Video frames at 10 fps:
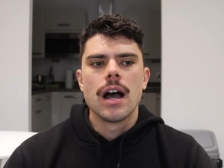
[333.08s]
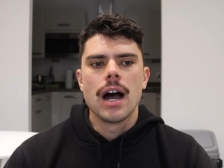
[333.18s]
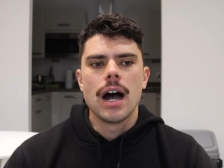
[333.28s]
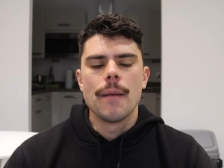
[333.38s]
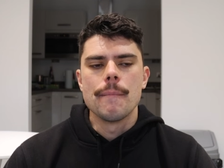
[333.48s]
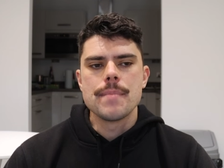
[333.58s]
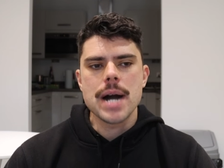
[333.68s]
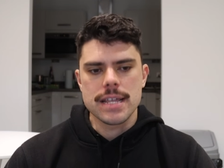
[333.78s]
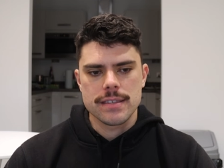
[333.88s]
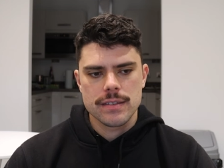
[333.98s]
Um,
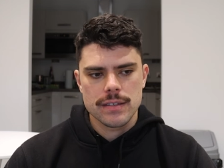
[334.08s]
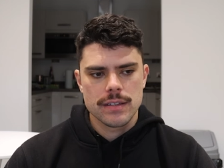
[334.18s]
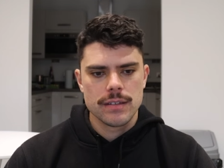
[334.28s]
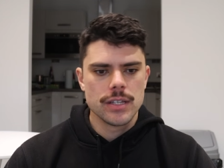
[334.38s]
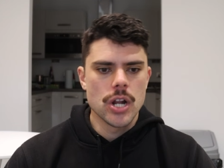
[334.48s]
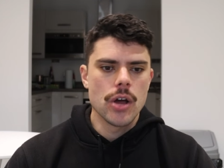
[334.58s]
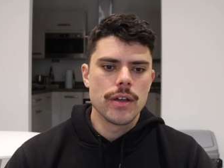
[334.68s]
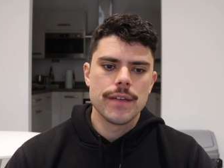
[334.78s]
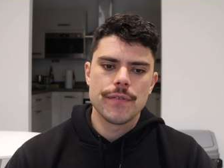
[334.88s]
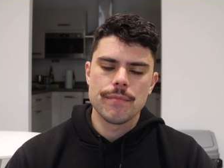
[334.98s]
but you know,
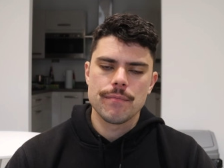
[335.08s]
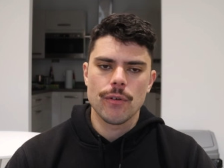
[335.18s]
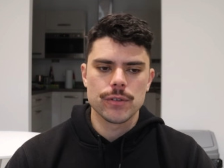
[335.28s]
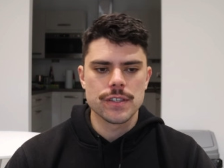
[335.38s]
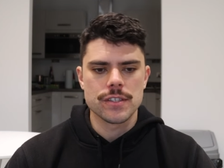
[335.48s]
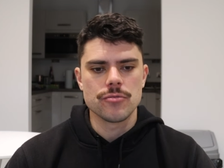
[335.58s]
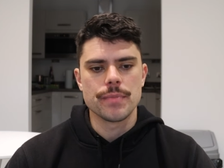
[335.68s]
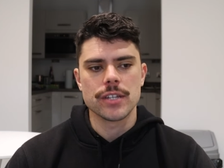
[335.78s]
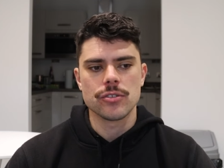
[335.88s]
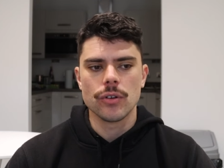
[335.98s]
if it forces us to
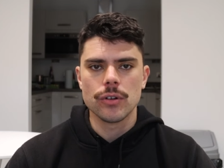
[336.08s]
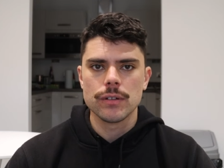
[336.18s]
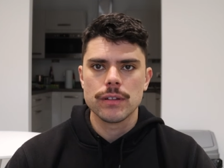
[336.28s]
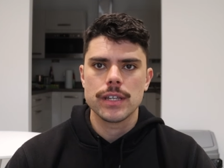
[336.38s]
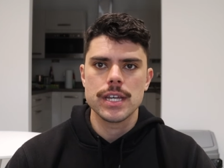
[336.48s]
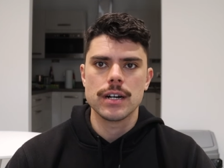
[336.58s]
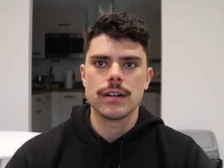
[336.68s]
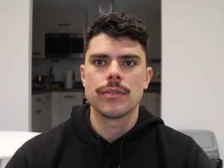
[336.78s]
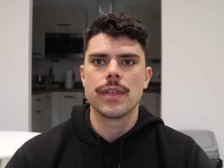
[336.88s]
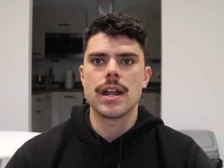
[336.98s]
pick a tall
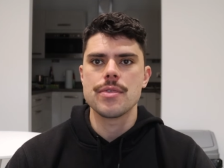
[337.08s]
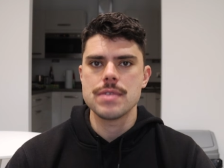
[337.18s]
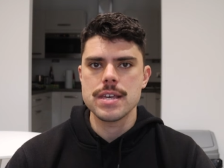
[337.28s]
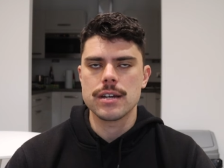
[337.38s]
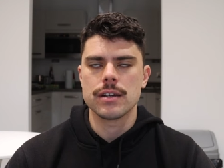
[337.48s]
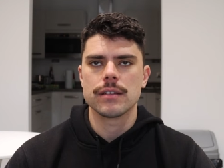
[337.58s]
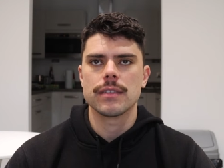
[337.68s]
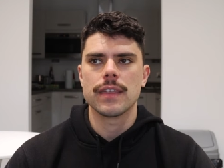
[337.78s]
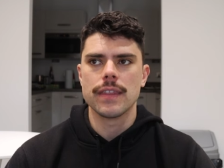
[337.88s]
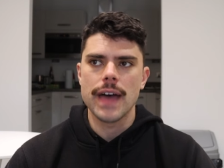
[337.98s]
here, then I think
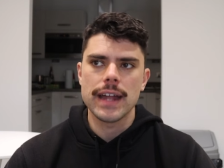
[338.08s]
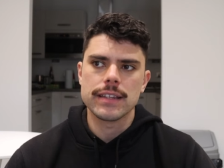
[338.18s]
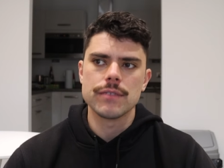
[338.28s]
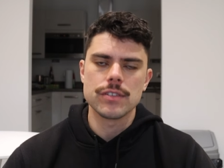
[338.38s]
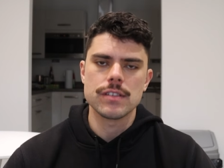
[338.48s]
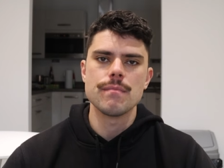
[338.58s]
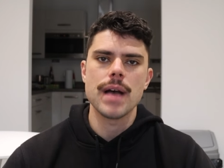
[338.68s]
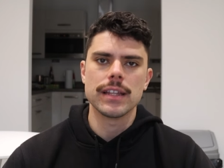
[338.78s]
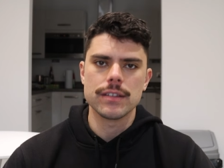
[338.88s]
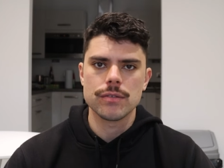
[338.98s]
then that gives us some
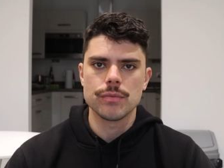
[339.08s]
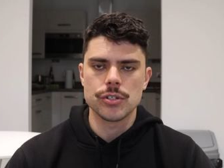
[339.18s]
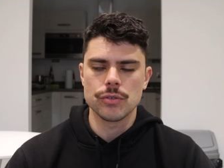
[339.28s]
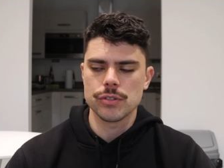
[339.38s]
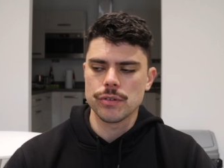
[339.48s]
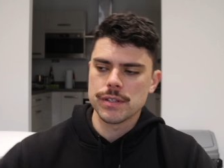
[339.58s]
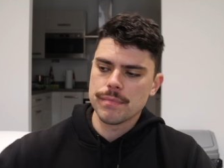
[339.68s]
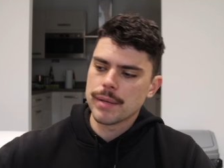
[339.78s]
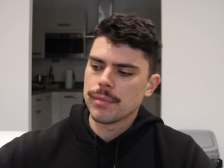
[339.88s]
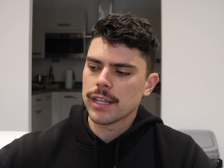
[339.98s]
balance, which also is a
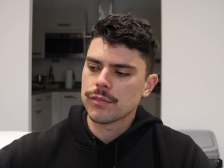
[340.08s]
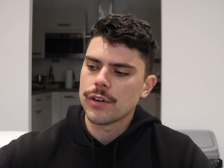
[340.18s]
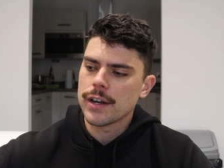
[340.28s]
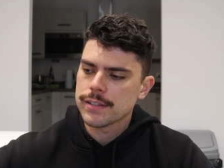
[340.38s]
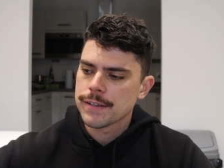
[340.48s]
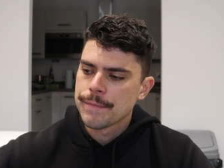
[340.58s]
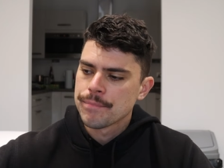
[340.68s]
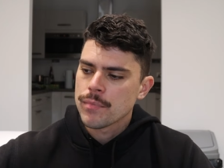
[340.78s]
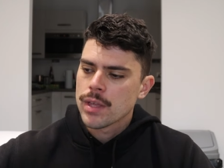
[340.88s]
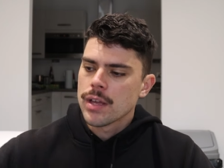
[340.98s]
big plus for us.
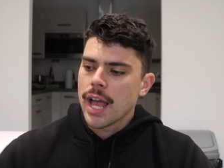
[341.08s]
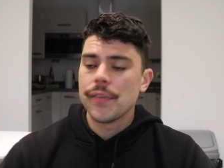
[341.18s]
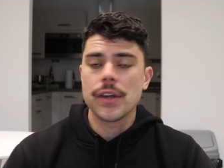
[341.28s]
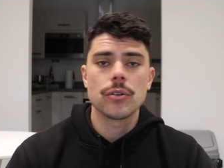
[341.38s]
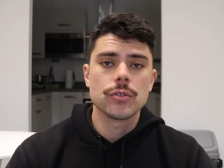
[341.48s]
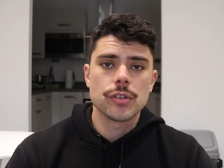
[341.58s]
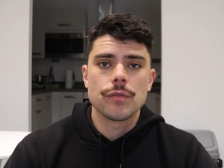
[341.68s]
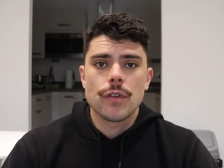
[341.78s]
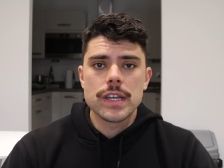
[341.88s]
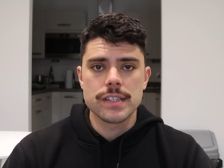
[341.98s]
And then it also
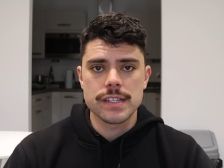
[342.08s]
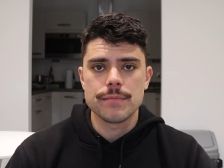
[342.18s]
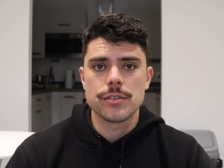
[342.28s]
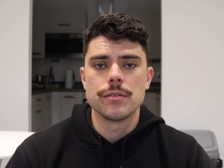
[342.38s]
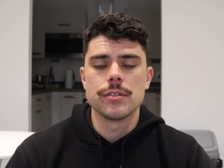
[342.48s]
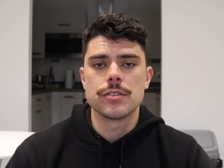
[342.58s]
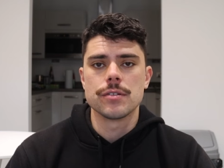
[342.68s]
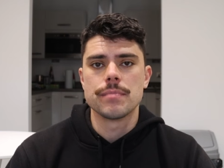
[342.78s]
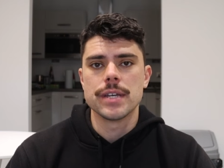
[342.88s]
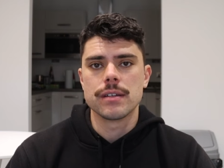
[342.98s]
frees us up to
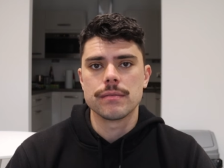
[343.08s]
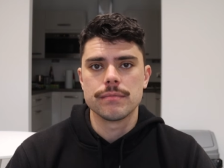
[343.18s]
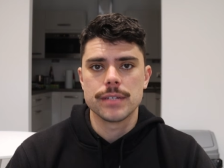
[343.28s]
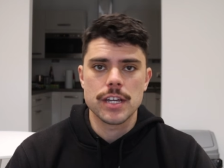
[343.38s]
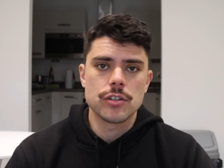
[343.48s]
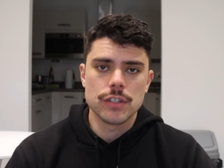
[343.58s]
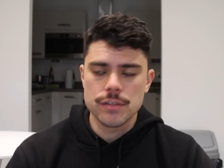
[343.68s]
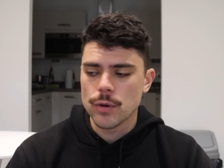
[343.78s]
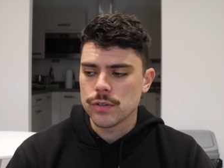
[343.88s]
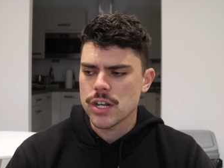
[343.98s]
to pick potentially
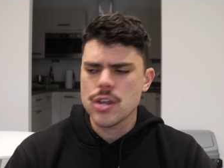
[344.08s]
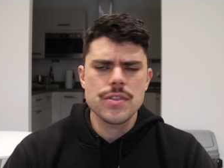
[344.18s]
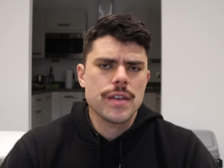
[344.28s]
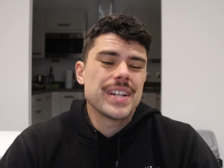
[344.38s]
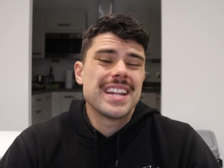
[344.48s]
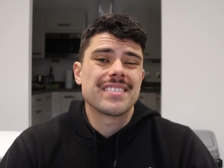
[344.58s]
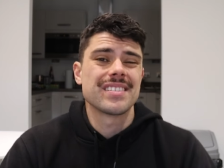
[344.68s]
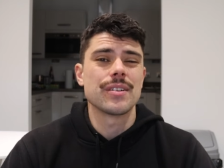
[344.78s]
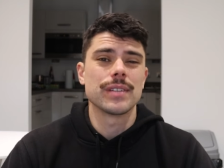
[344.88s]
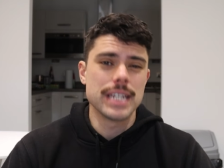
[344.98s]
smalls. I don't think we
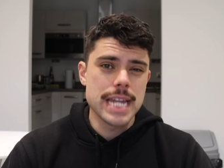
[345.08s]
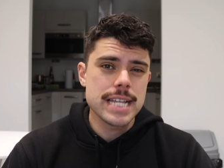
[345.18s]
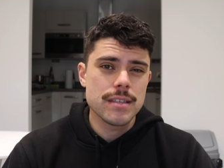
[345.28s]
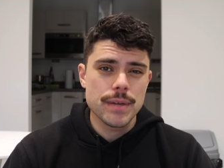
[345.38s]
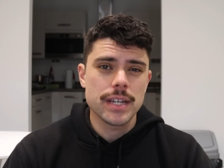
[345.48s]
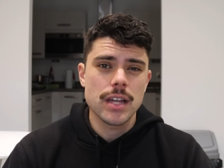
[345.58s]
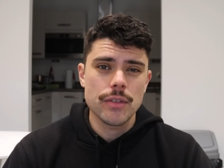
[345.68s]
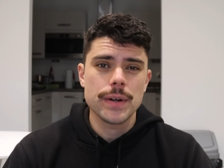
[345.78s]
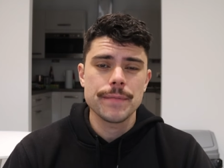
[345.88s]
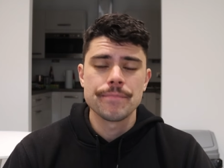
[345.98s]
necessarily need to pick
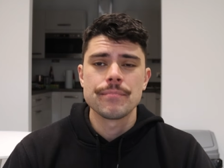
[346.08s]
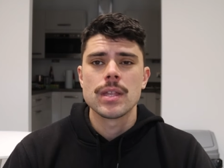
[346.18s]
another one,